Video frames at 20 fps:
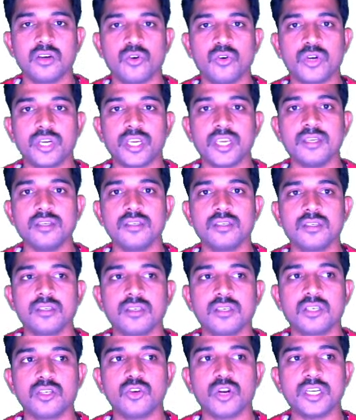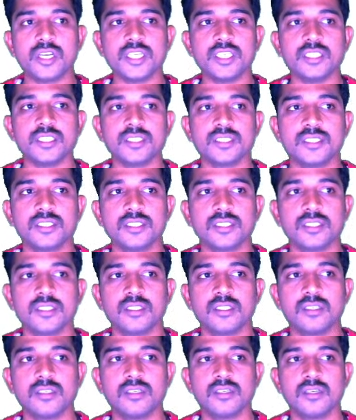Okay, got it?
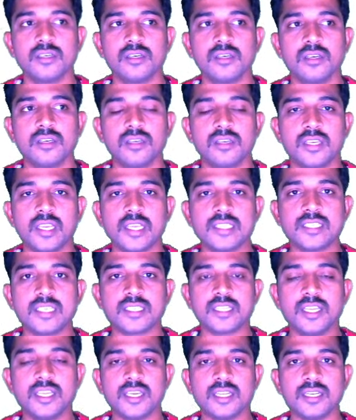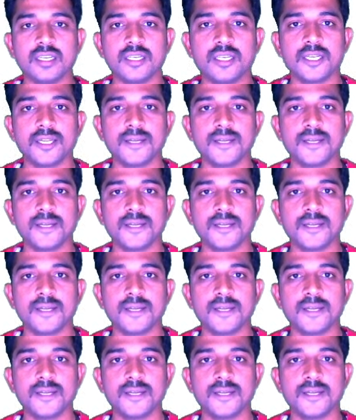Is this clear?